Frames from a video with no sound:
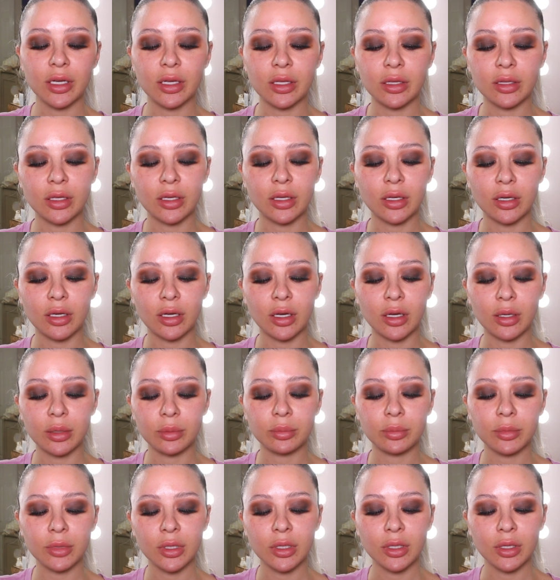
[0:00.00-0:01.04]
and then
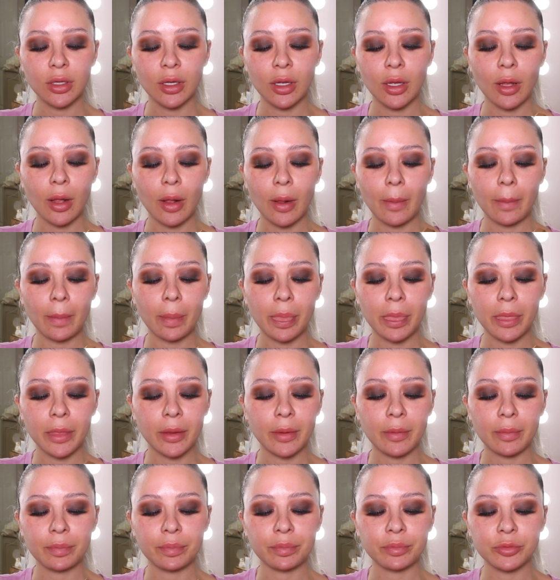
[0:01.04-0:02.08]
I'm
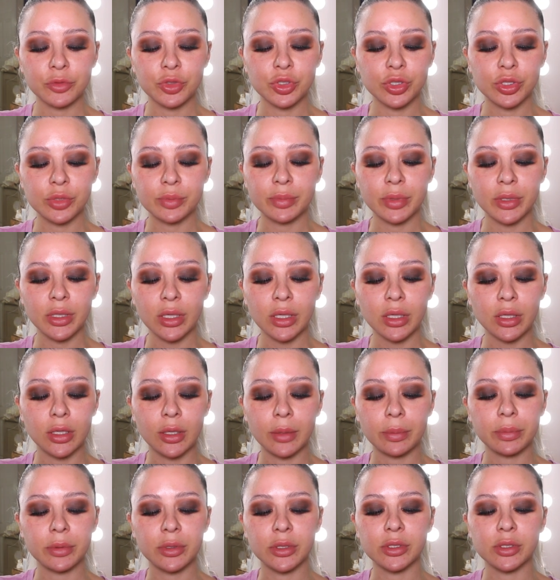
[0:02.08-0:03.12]
just picking
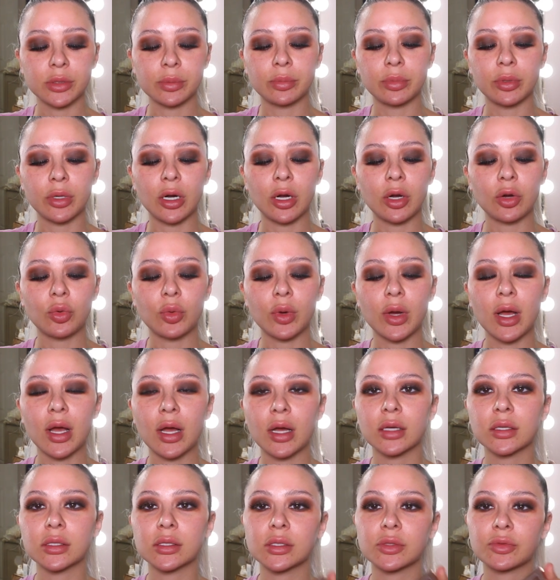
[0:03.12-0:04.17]
up this brow
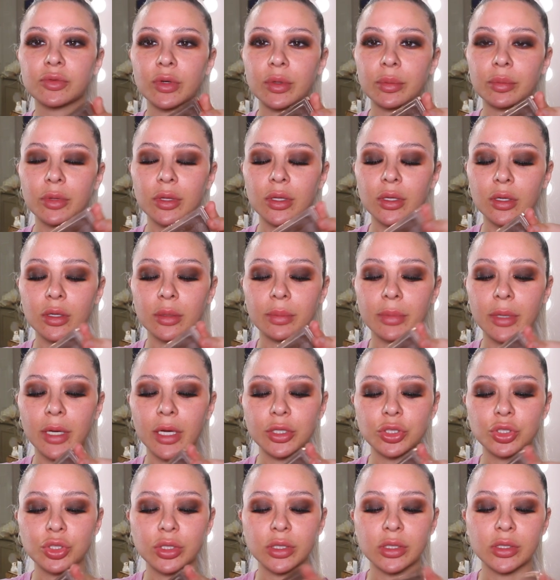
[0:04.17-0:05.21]
wax from the
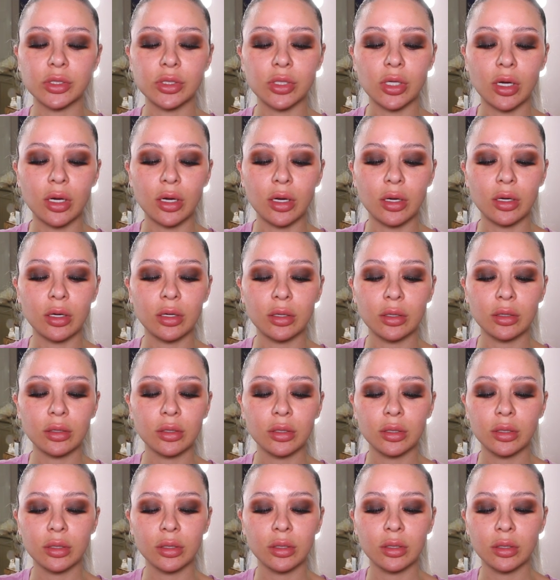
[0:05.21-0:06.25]
Patrick Ta
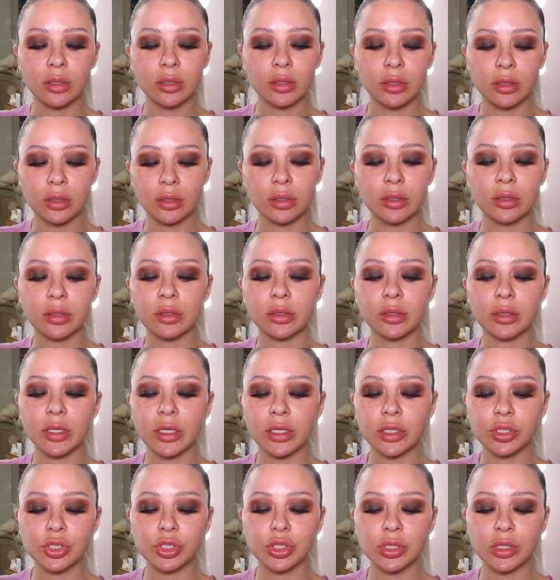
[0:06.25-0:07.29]

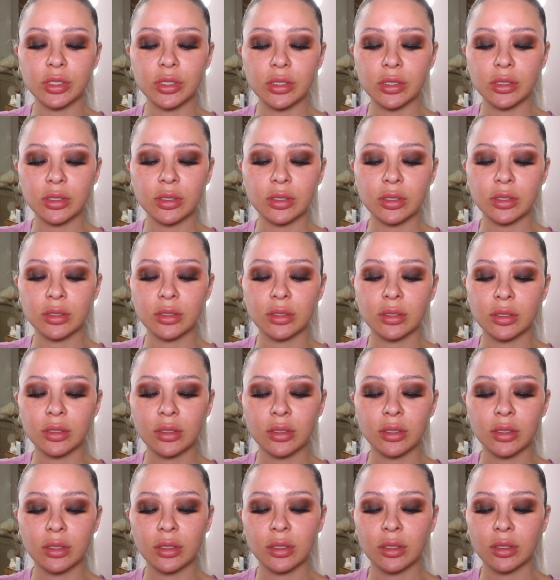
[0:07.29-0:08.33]
collection.
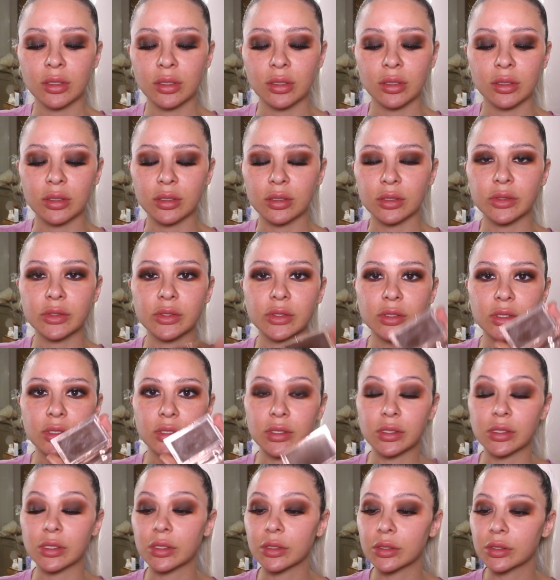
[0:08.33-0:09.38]
This is the
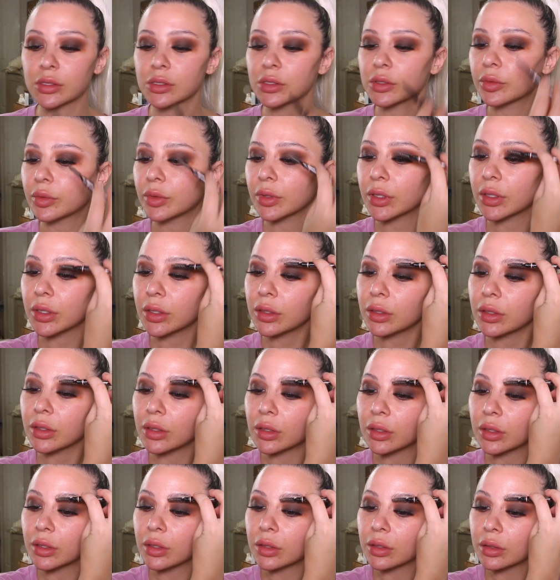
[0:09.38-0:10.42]
tinted one,
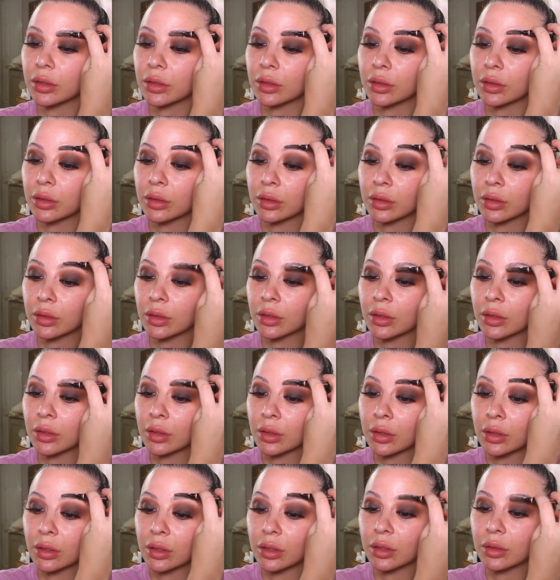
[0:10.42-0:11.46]
and
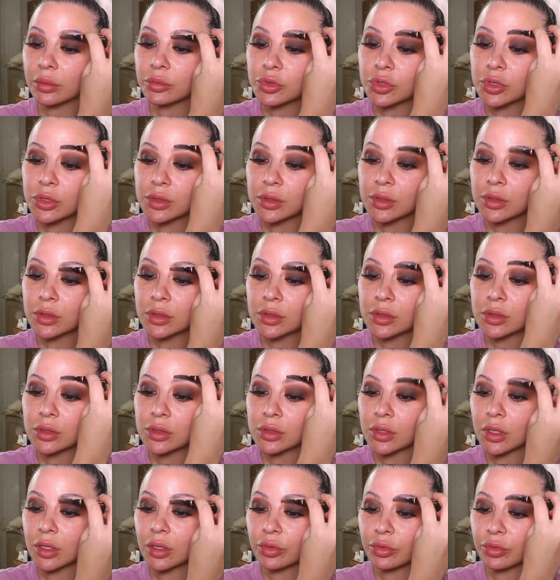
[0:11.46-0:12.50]
I'm just gonna
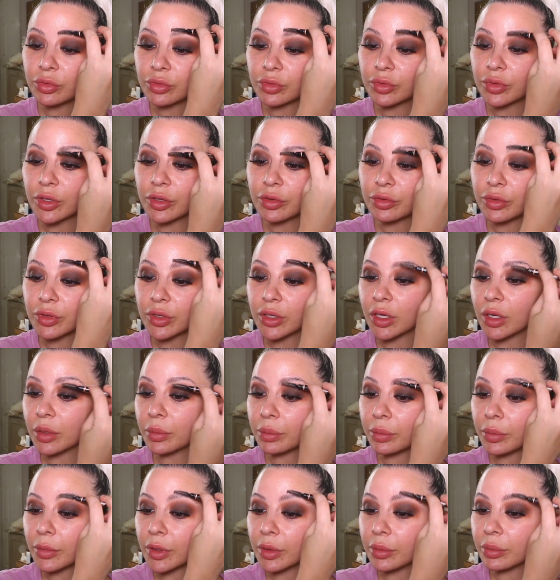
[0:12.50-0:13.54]
start fluffing up
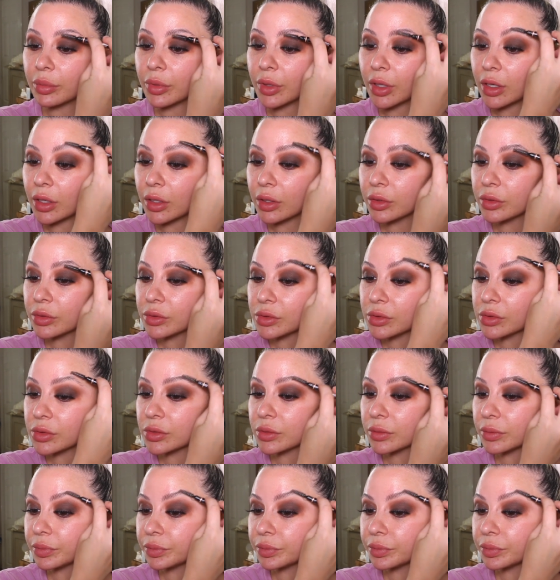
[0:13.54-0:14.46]
my brows.